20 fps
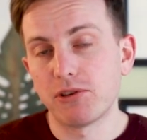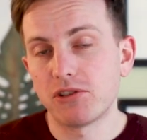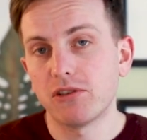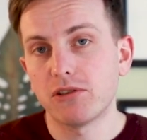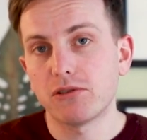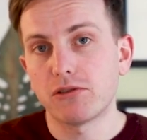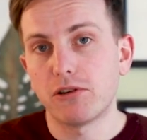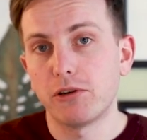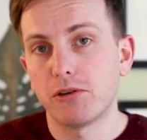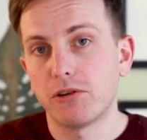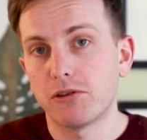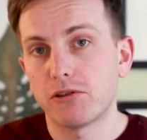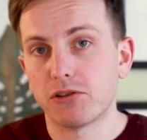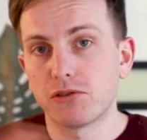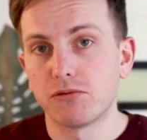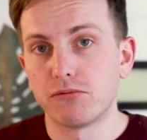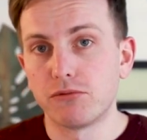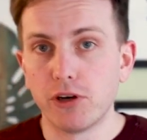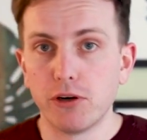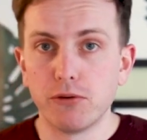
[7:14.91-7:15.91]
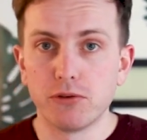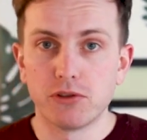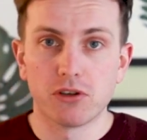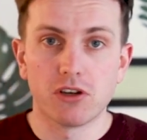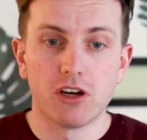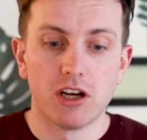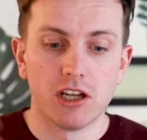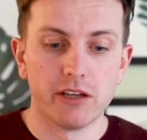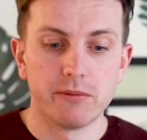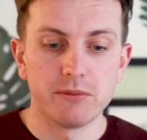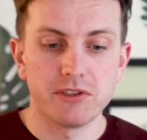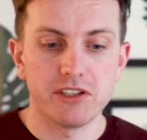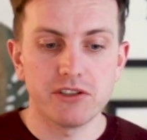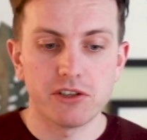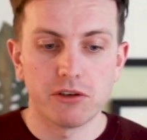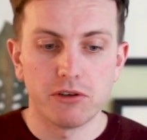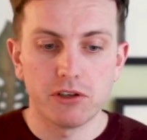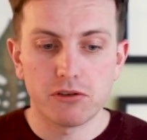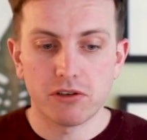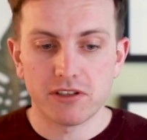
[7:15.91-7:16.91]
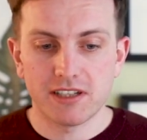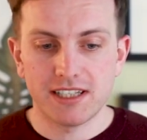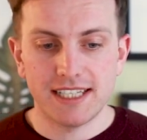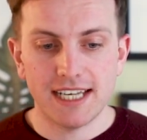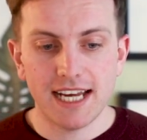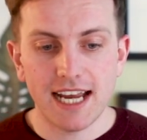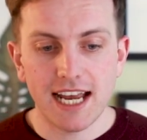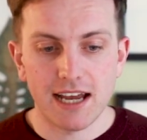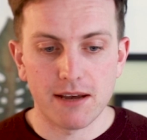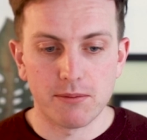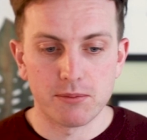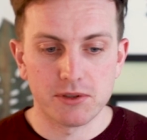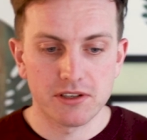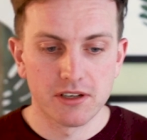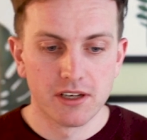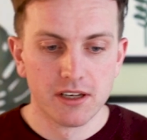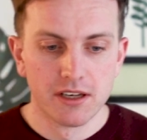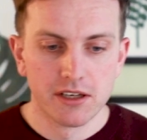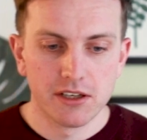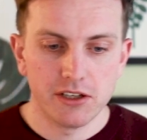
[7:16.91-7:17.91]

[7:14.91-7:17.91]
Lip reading: It's not going across rows or columns, it's going across tabs.